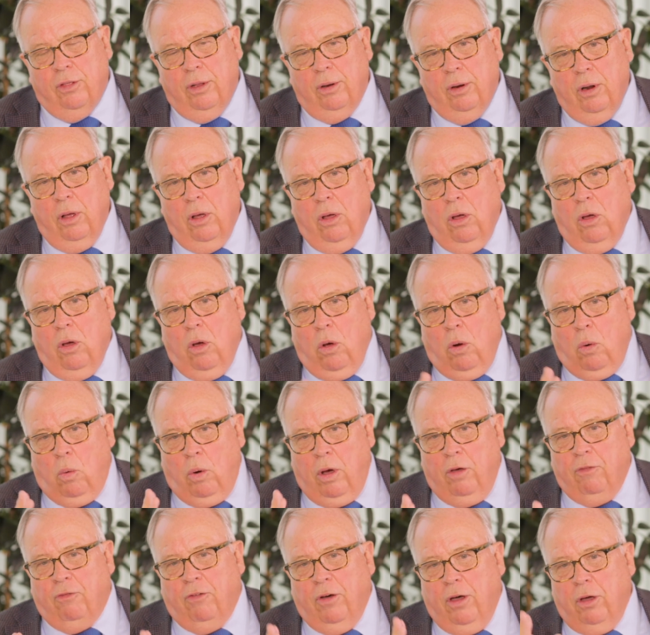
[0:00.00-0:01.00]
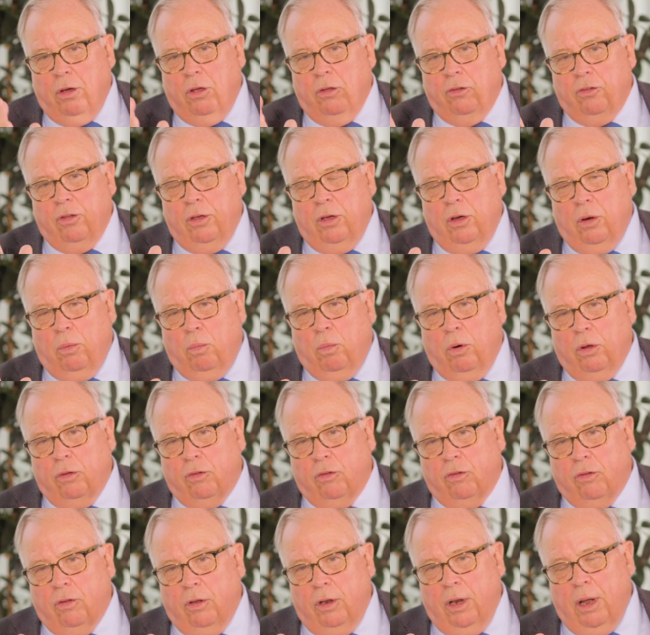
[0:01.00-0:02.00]
that we're focusing on
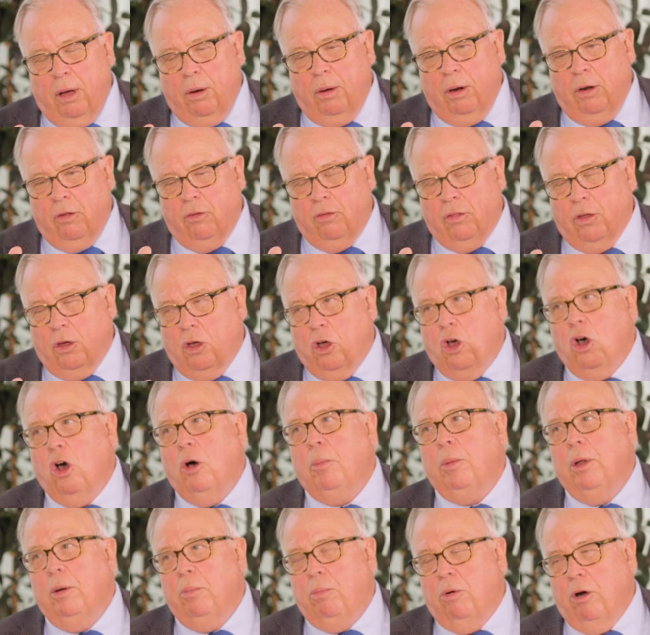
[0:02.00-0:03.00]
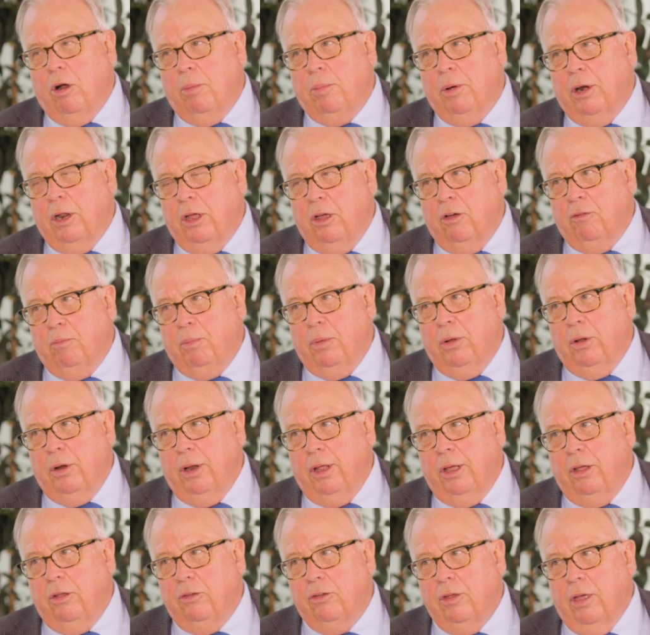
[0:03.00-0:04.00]
what's known as the common property of
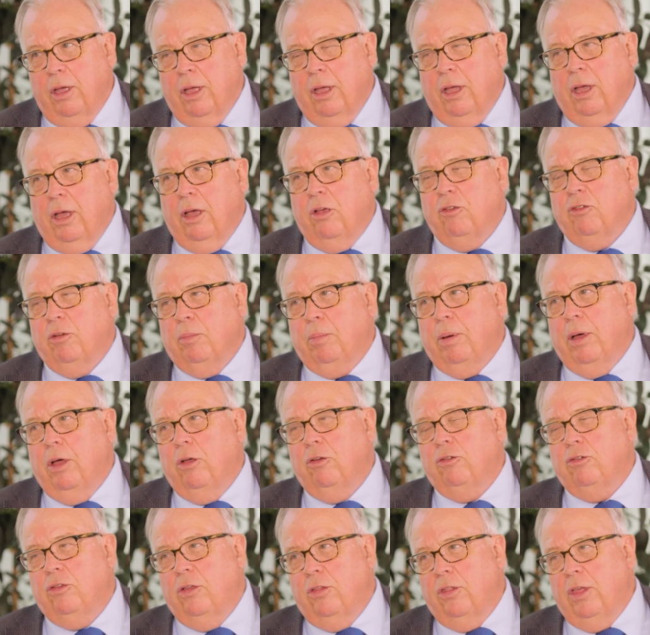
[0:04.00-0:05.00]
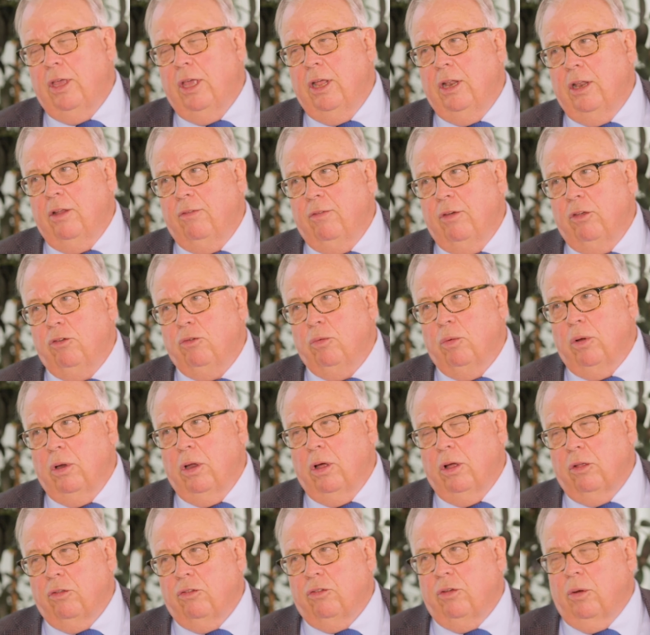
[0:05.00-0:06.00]
buildings as opposed to the individual
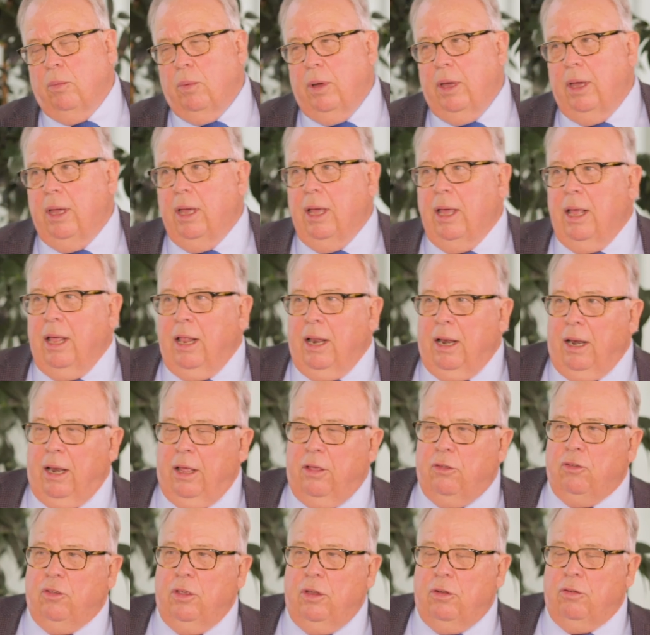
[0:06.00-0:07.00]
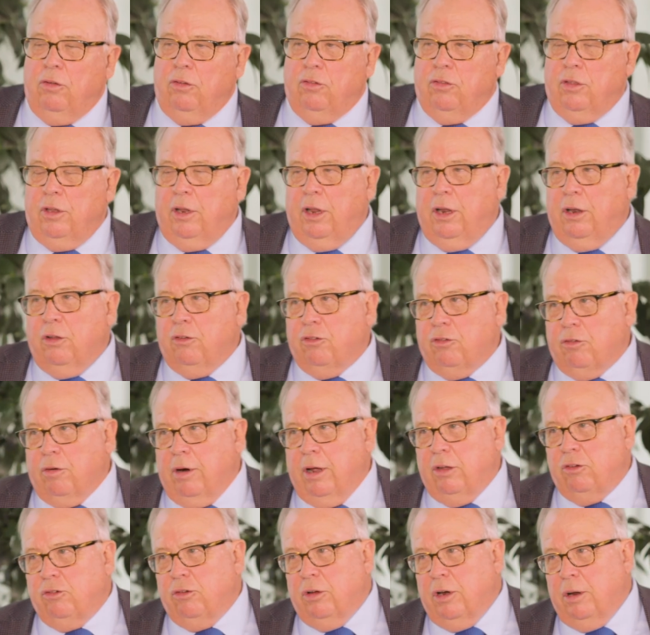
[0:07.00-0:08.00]
lot. So we're less interested in a
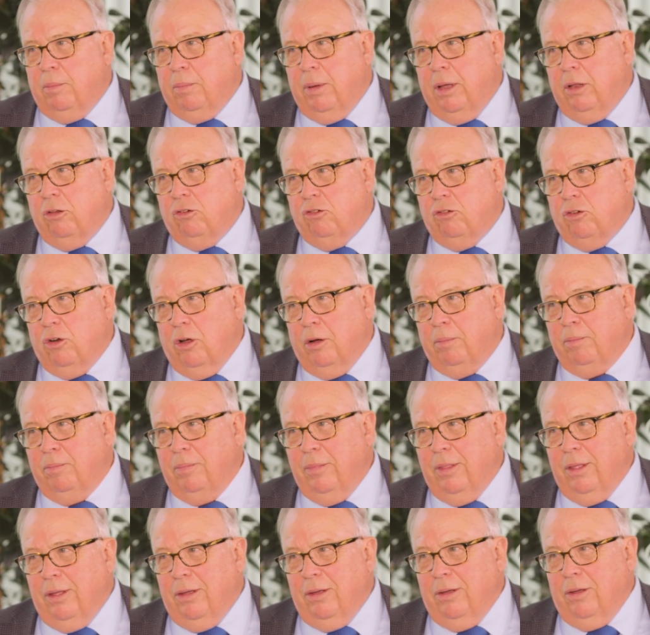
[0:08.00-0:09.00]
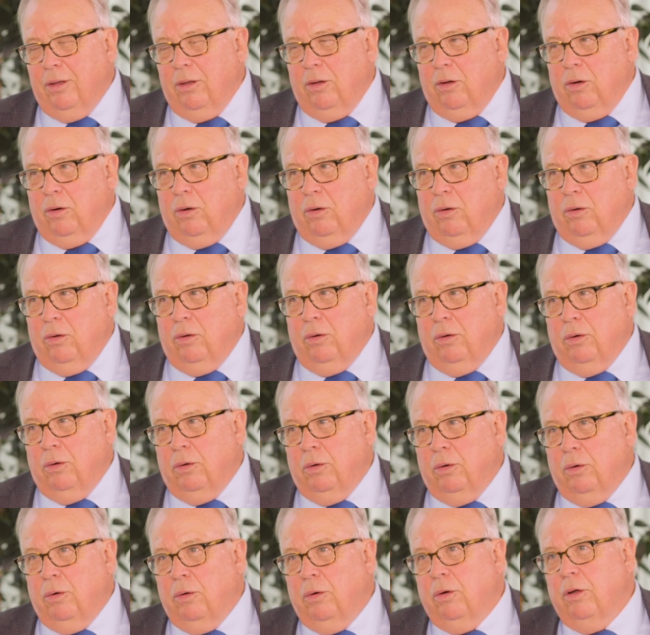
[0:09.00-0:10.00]
scratch on a bench top mm.
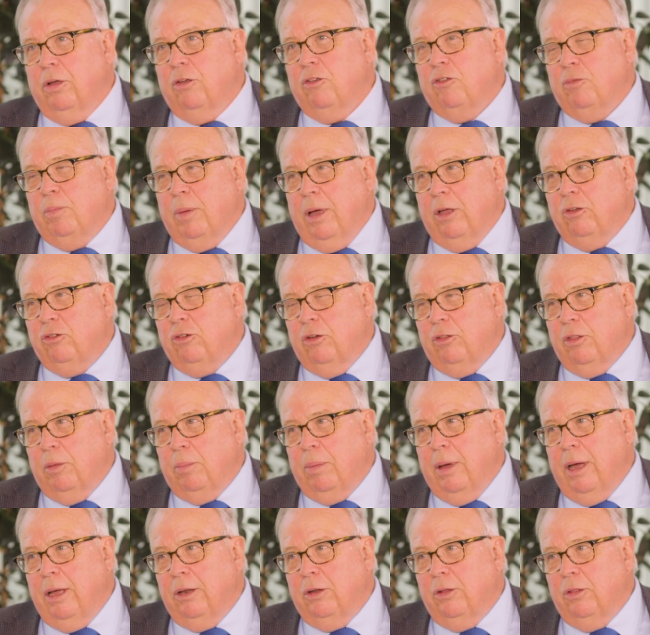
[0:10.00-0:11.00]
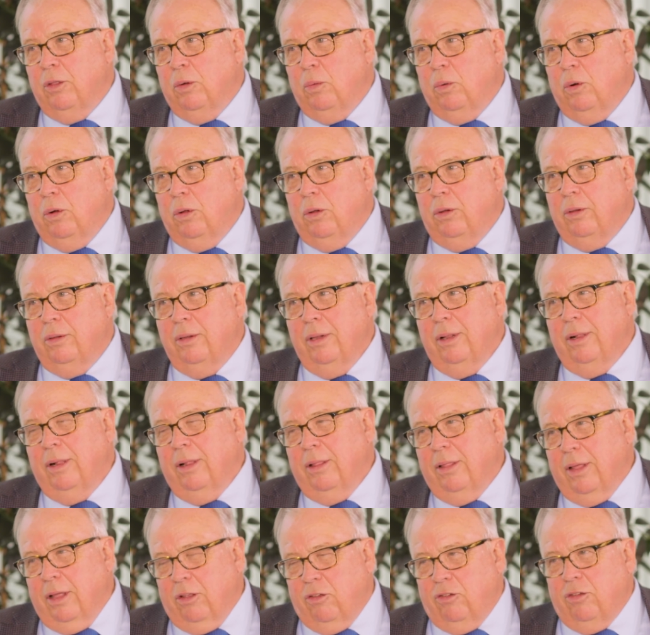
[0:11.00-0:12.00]
or a smudge on the paint on the wall.
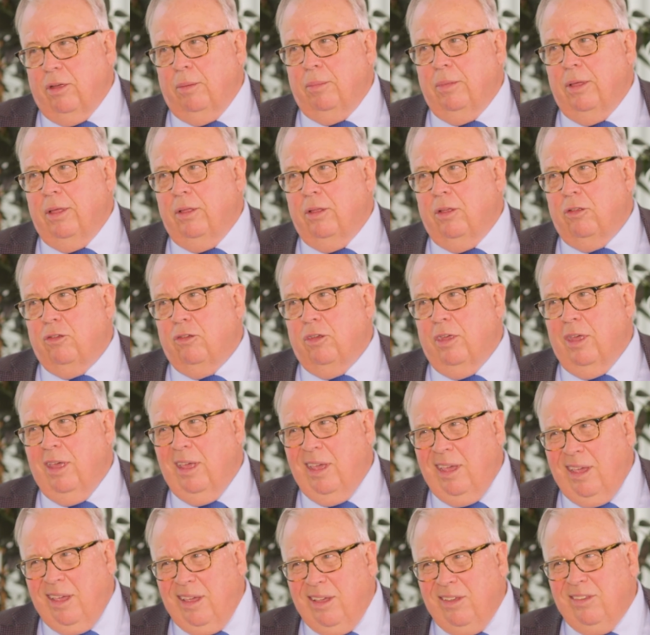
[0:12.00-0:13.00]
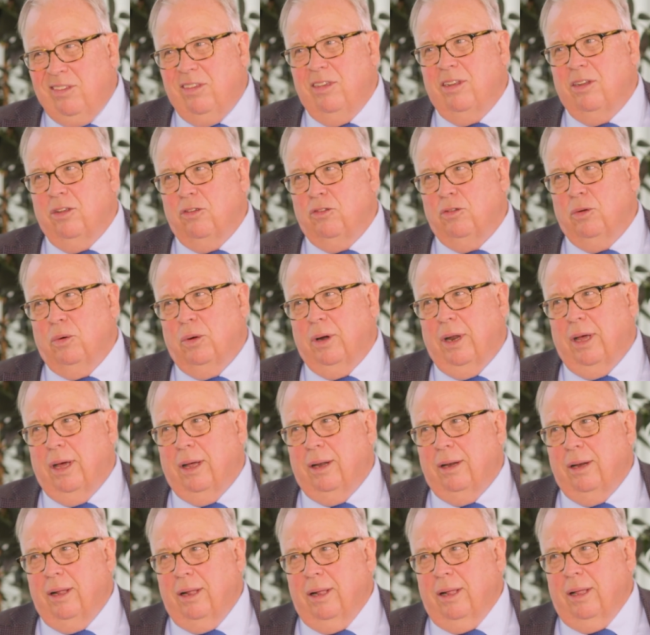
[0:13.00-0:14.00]
That's something that's easy to sort
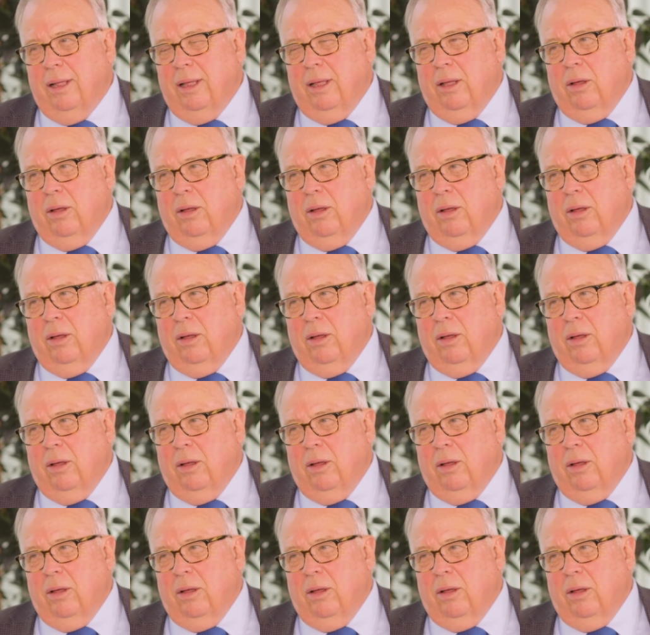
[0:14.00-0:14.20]
out. Mm.